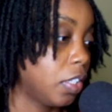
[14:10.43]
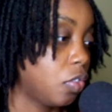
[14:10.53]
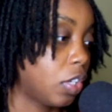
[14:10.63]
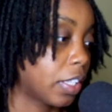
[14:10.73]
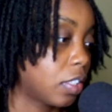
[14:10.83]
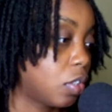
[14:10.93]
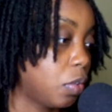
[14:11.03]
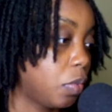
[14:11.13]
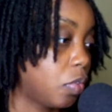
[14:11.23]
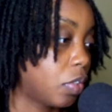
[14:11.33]
got the tooth.
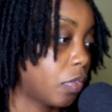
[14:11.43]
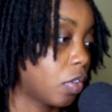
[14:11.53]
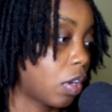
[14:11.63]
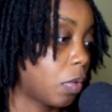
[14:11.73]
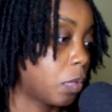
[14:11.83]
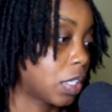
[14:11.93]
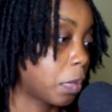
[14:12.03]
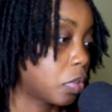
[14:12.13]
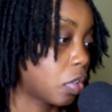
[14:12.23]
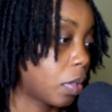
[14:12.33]
You can figure out what type of
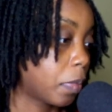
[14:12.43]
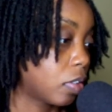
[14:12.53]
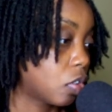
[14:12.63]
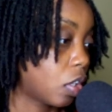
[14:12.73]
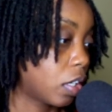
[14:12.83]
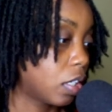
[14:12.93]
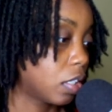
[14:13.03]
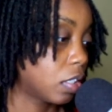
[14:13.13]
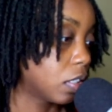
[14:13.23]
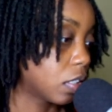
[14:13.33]
shark it
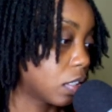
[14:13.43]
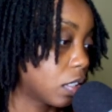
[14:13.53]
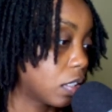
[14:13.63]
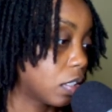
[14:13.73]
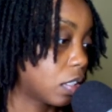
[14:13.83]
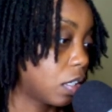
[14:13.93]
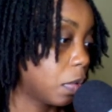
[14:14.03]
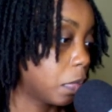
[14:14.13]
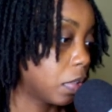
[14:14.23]
is, because it's coming.